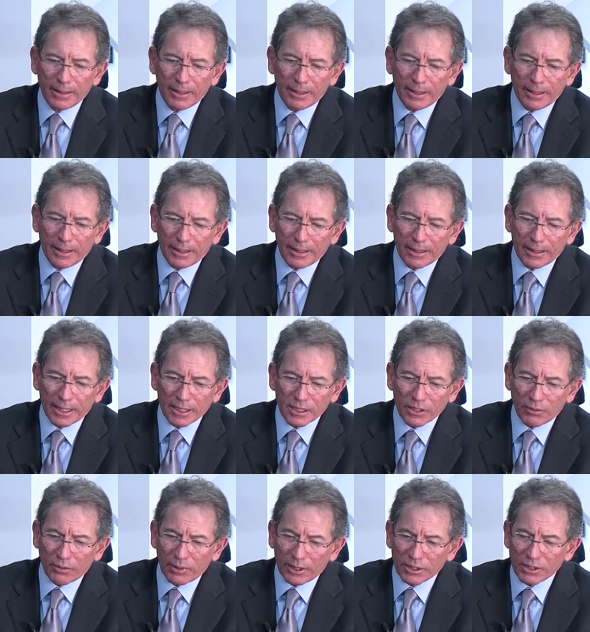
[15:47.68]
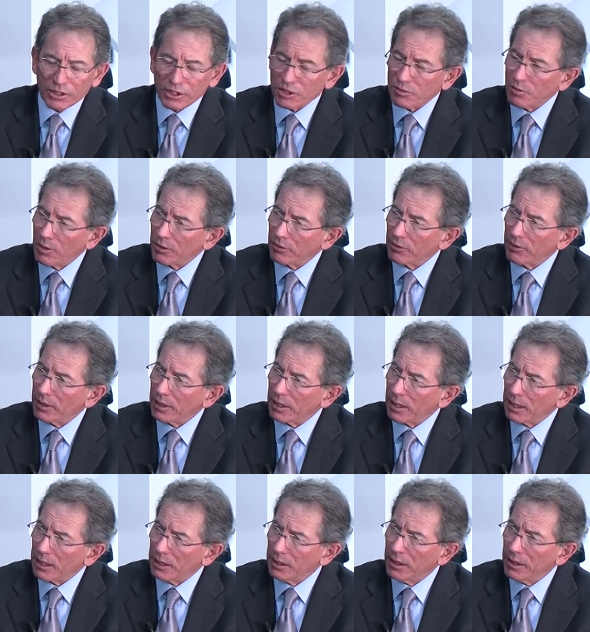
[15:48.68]
As it relates to smart grid and
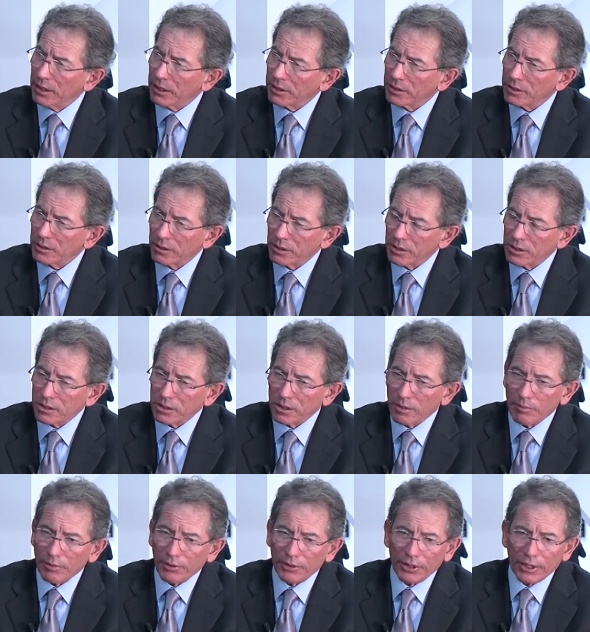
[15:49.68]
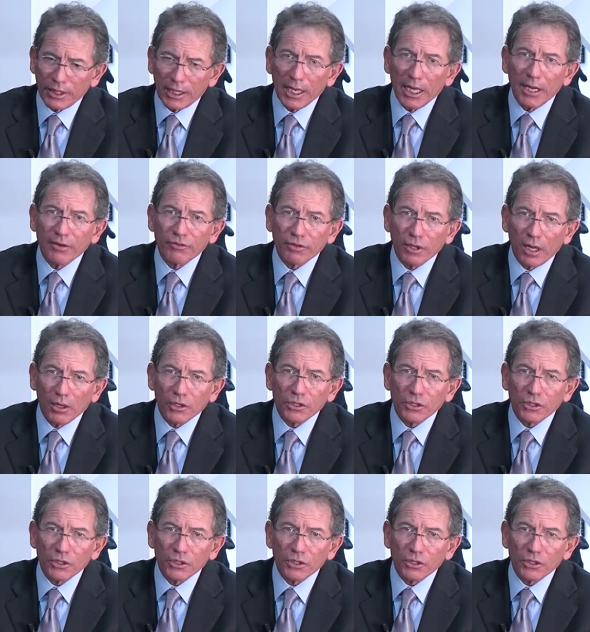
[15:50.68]
analytics, this is a $1.5 billion